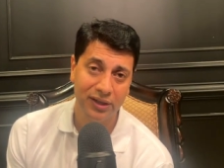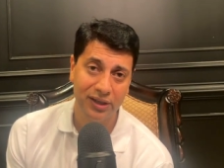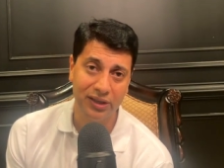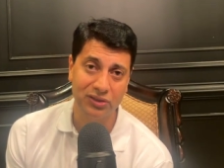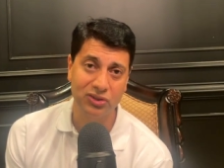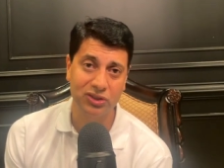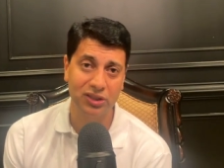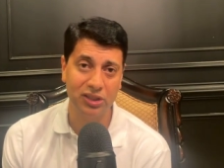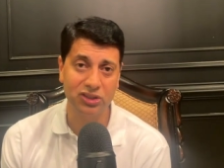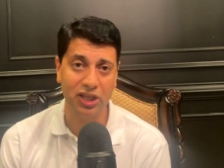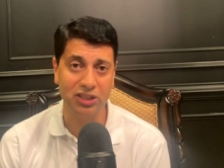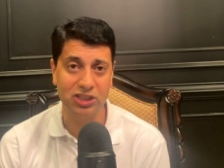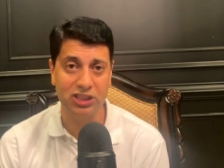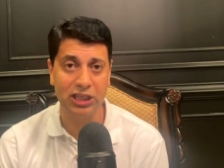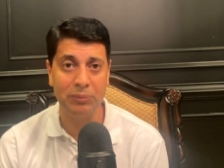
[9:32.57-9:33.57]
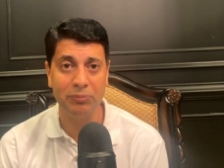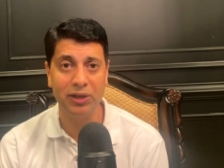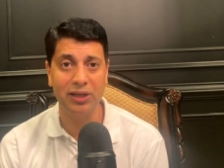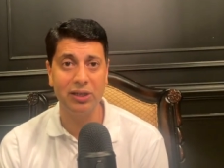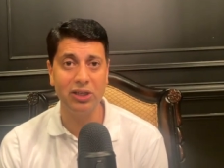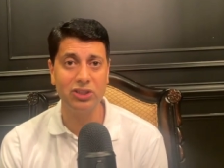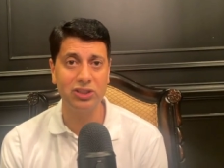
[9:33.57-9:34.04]
in such extreme
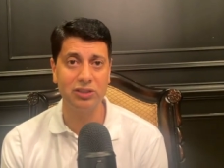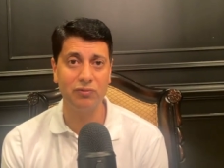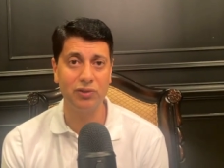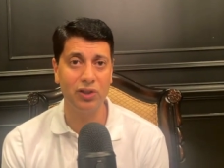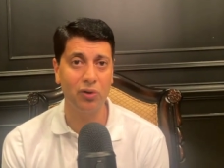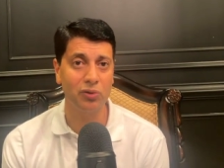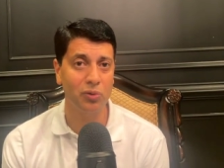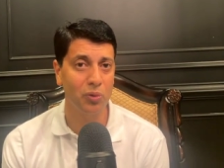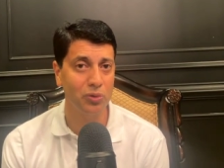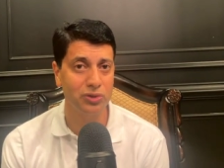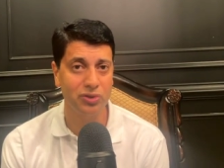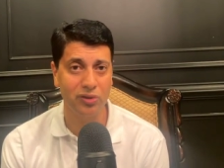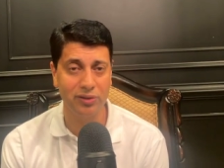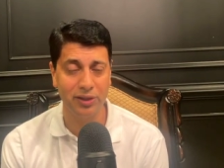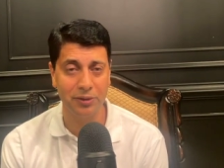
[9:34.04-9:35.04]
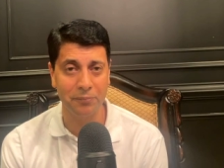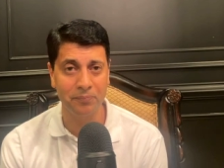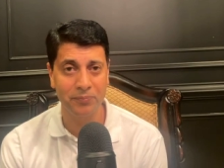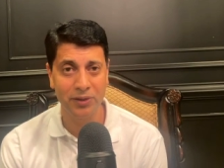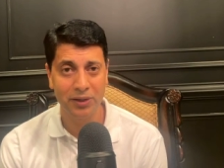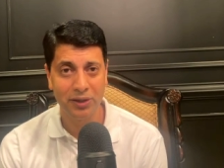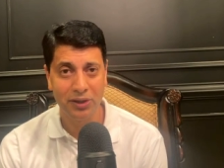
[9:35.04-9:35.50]
condition without clothes on
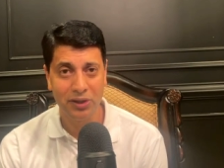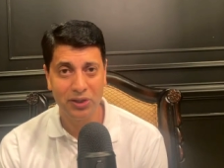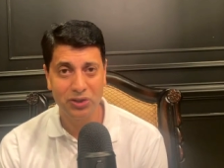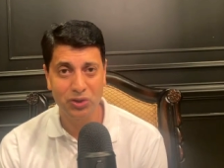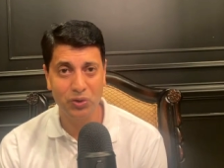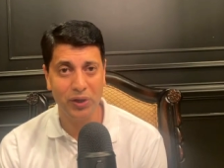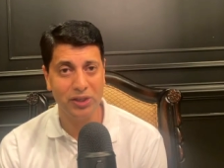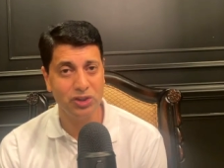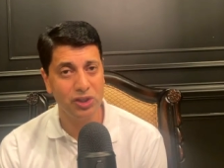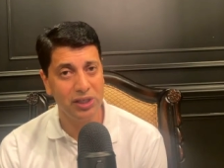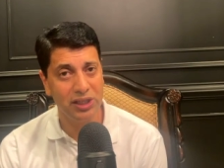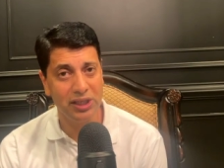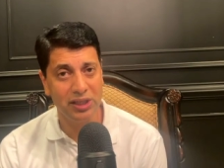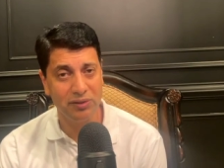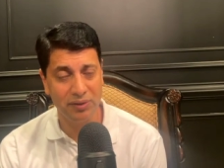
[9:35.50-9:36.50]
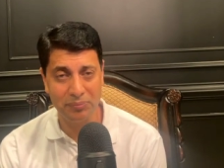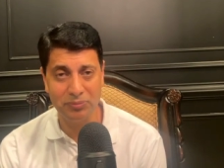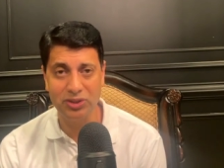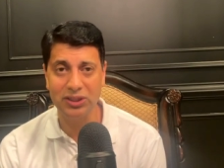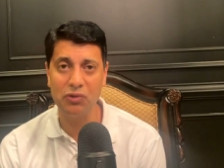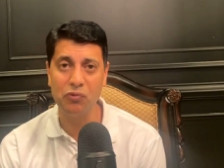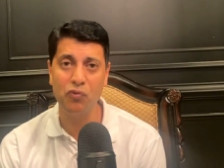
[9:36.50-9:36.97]
them so actually he
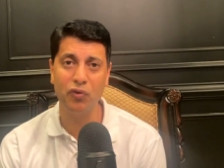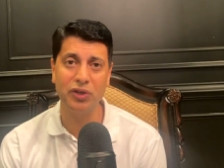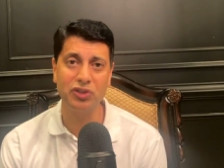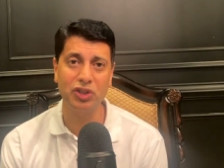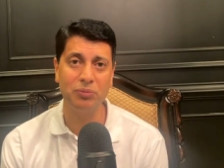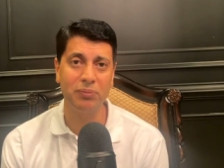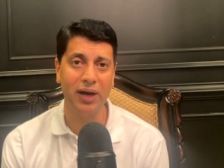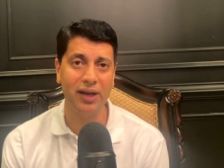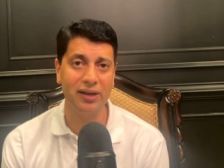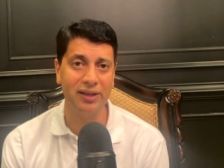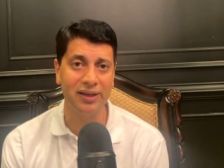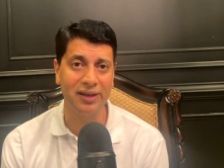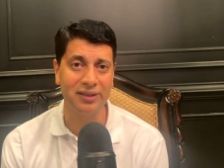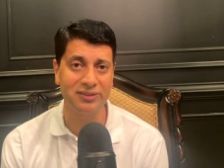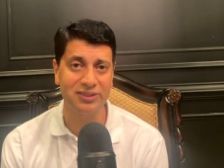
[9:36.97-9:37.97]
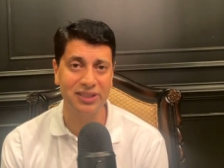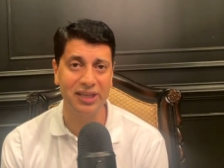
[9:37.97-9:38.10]
himself went to Himalayas.